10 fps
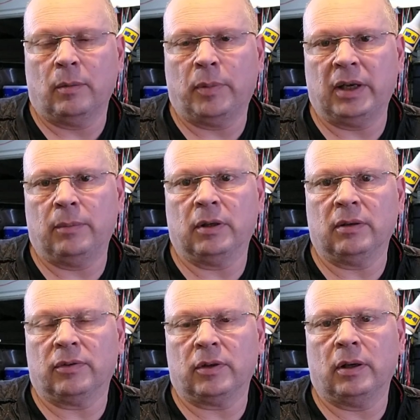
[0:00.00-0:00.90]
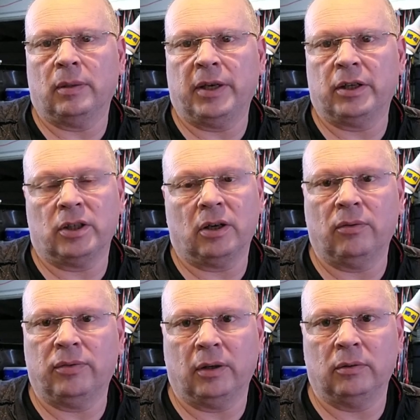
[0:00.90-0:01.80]
payment for a
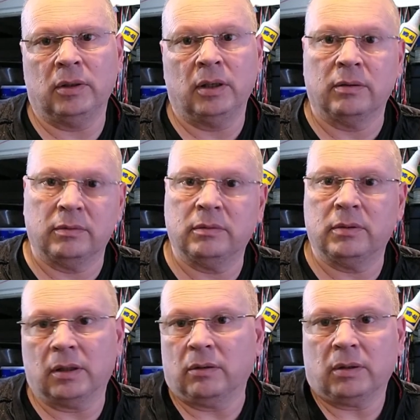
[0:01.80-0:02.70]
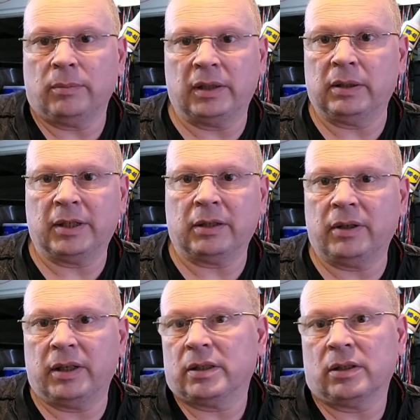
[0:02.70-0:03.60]
pay-as-you-go phone. They'll buy the bag of
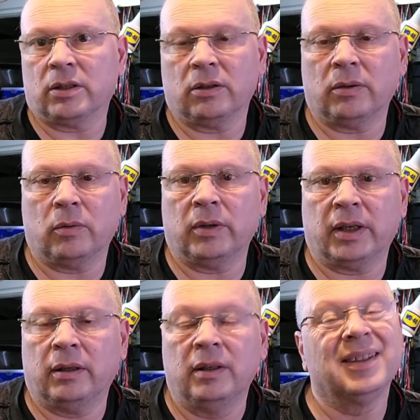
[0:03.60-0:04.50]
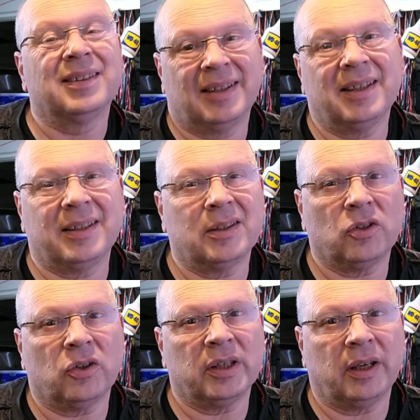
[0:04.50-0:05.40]
rice, and so they won't get. This is the
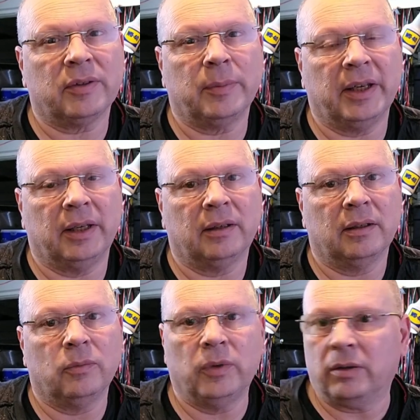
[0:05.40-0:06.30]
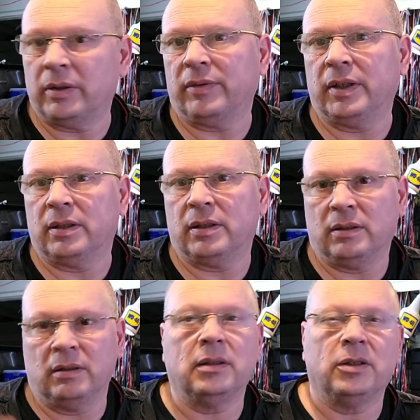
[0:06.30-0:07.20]
choice they have to make. We don't have
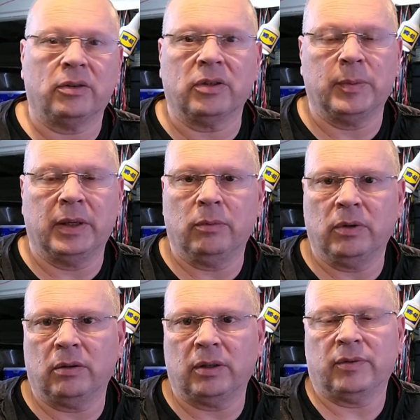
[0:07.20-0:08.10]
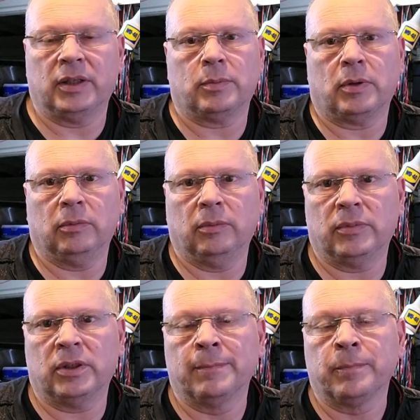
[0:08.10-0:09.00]
these. Generally speaking, we don't have these
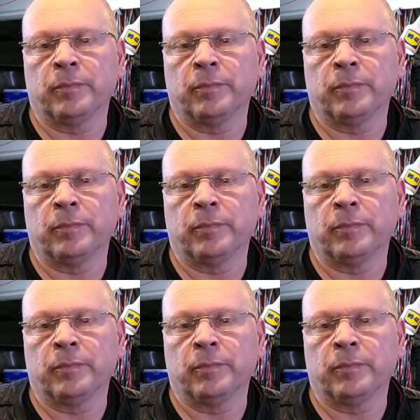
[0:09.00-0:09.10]
problems.